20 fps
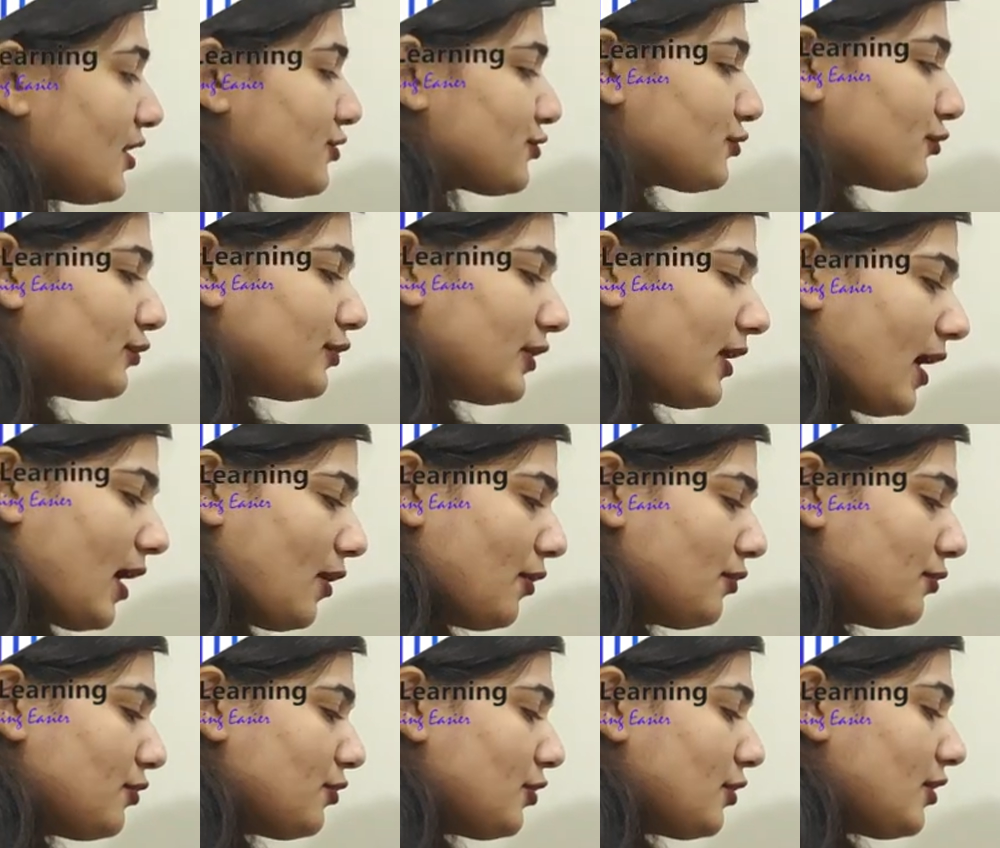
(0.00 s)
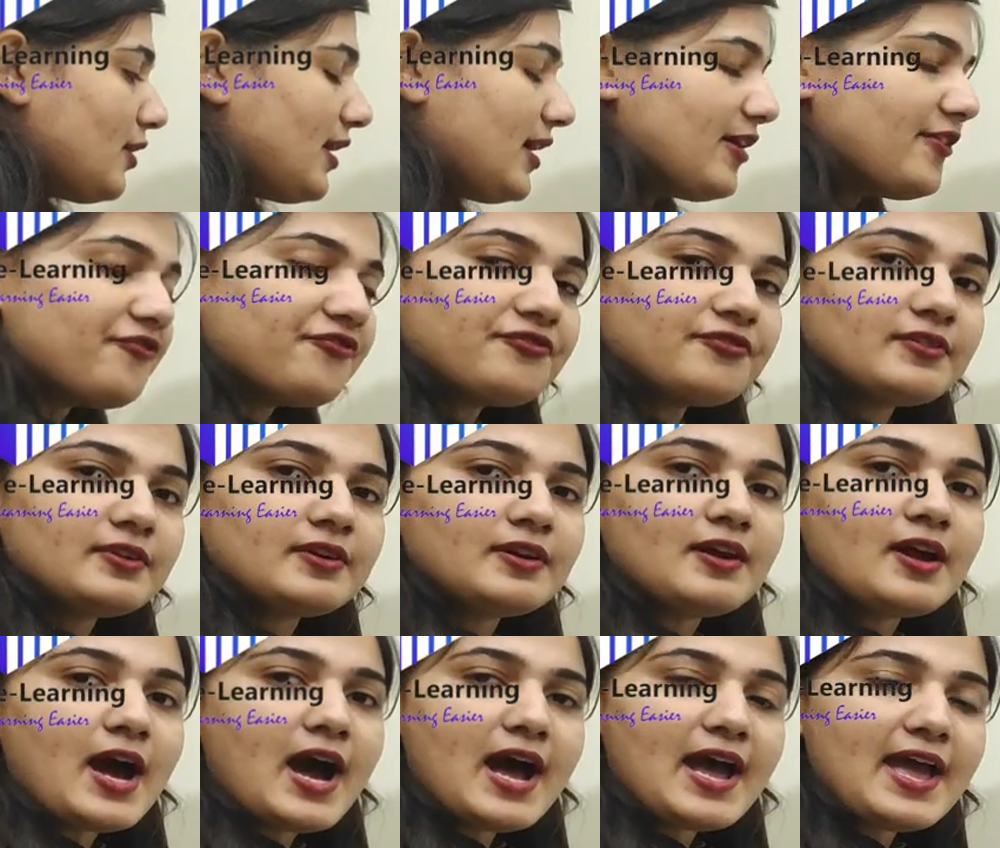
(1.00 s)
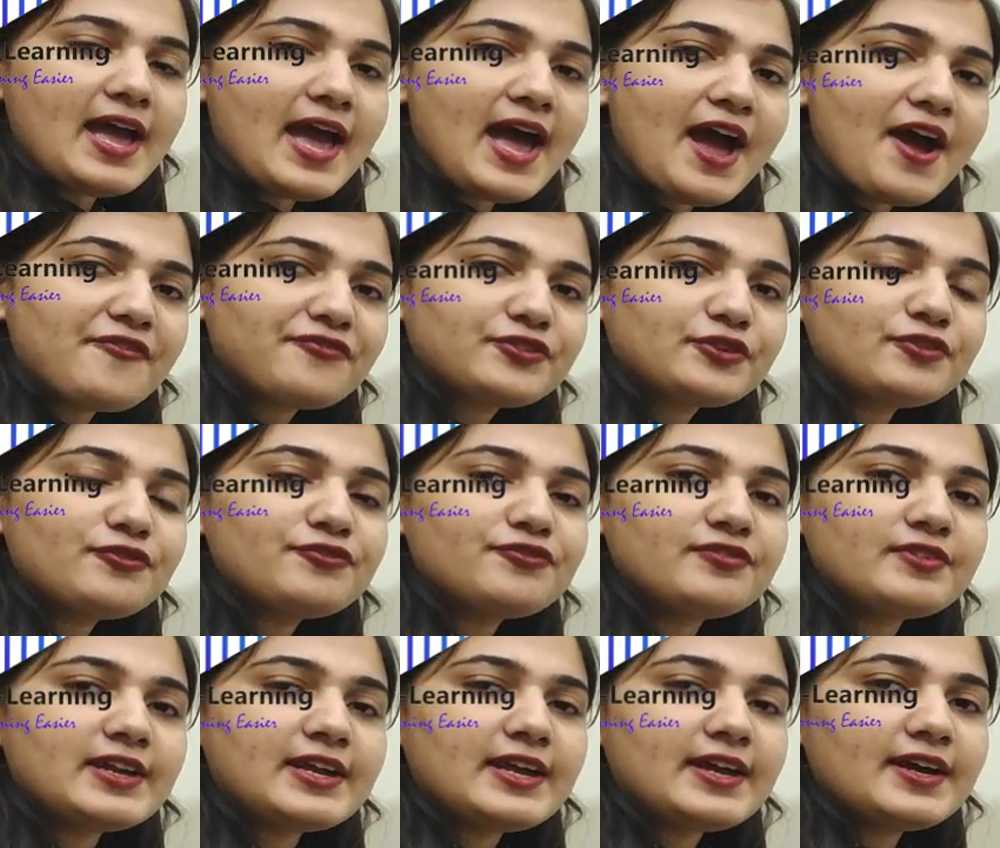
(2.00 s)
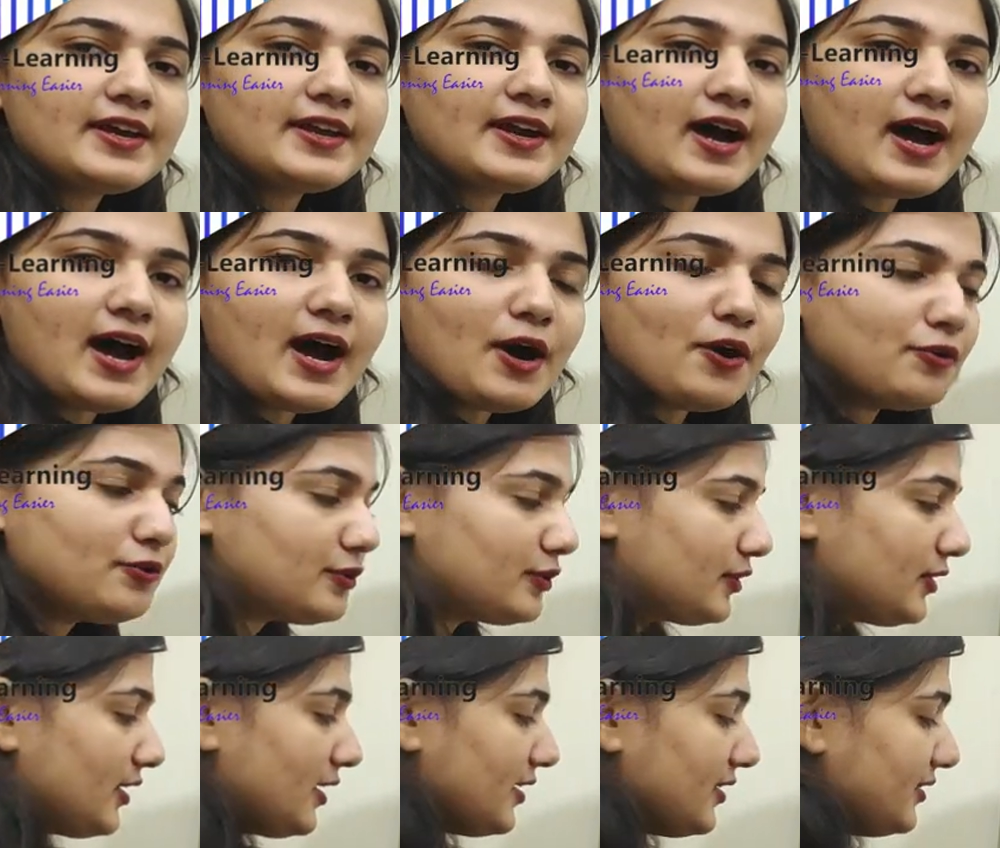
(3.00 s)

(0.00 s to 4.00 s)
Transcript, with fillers: So now if I have to flare out